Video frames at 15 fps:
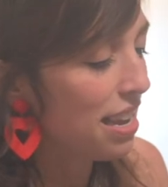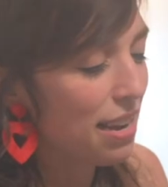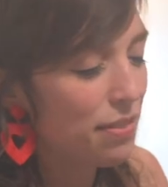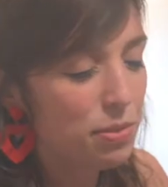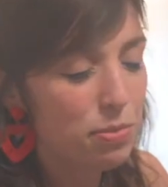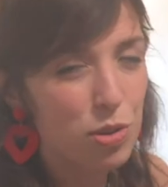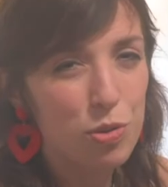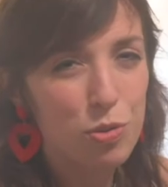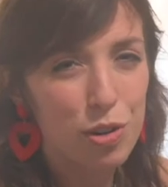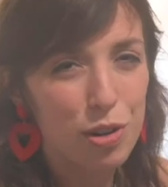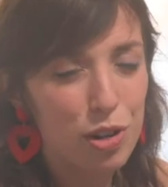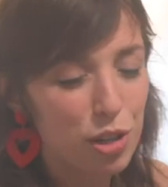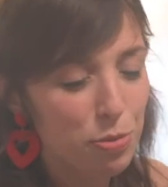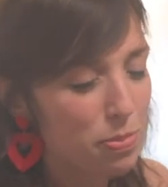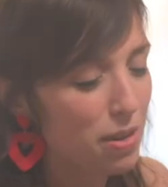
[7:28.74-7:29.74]
they have some
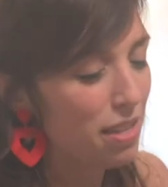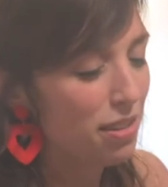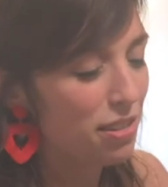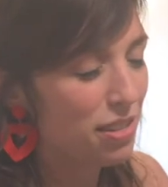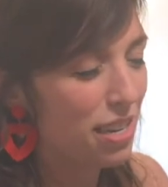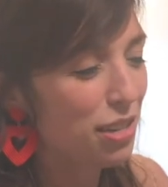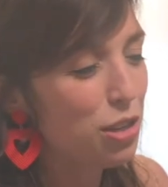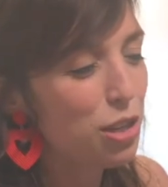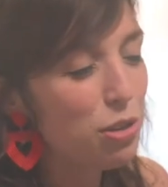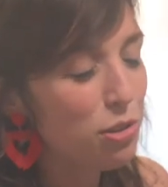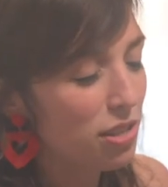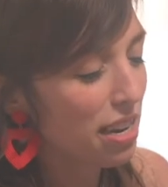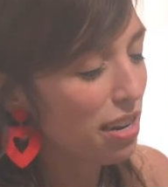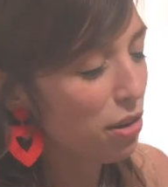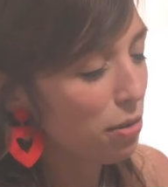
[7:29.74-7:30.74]
squirrels, but there's, like, two
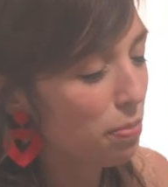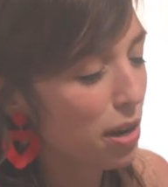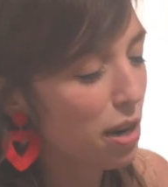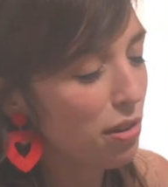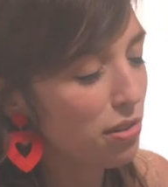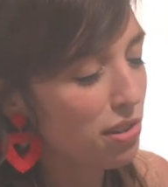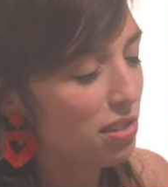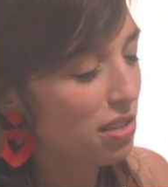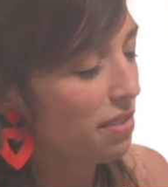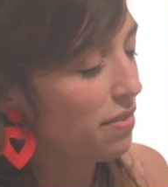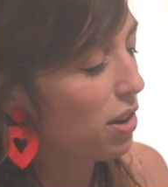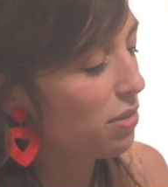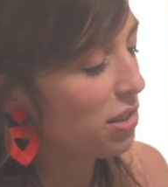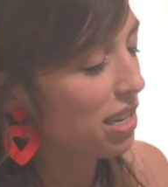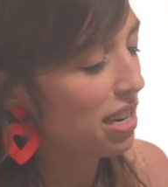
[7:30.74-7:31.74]
standard poses.
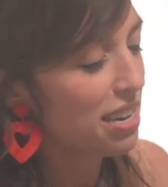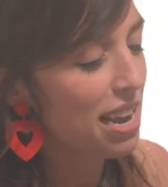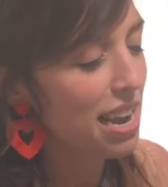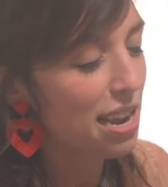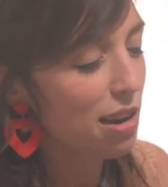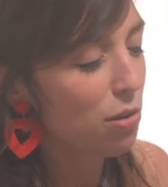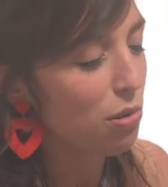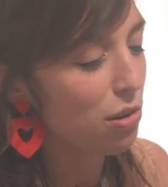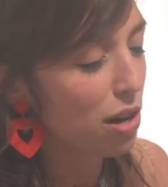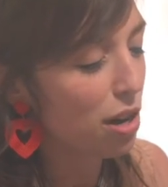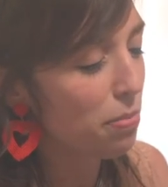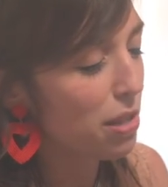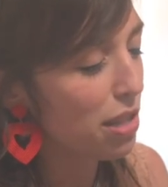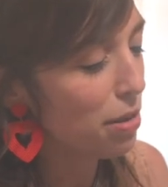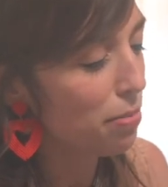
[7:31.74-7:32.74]
They've always got an acorn
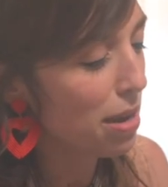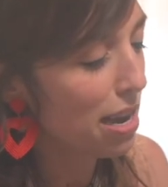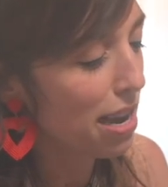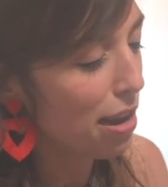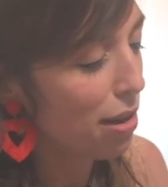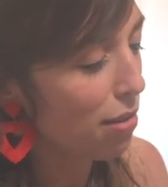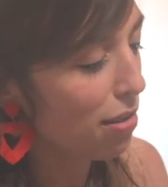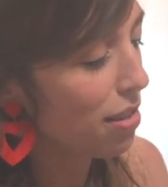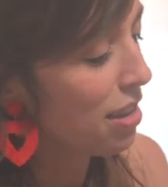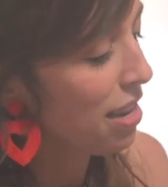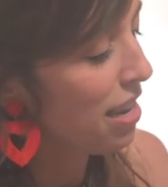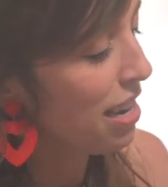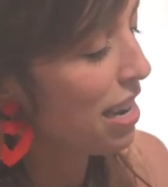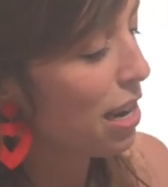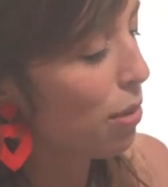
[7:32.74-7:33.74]
up in their mouth,
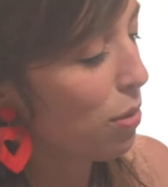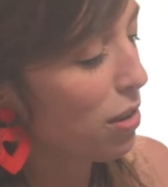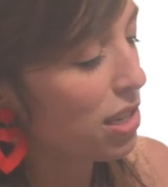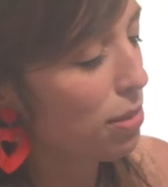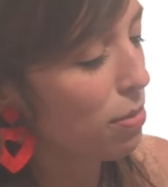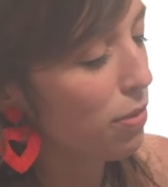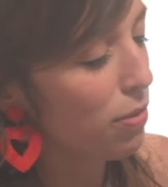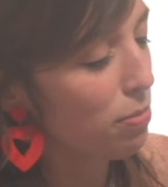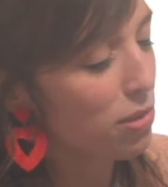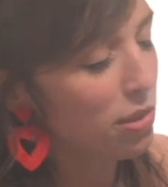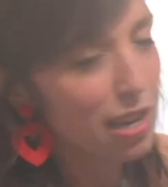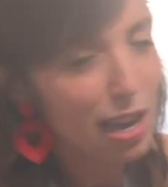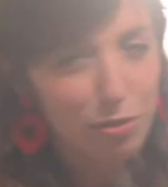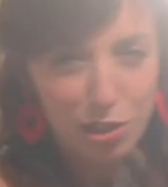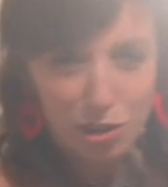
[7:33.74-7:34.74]
and I want some of them
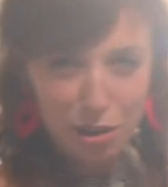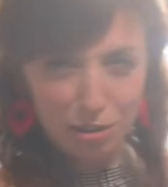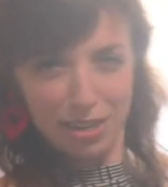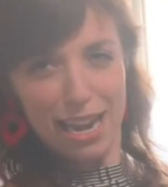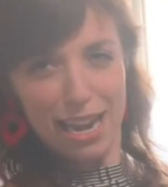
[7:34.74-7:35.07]
slouching on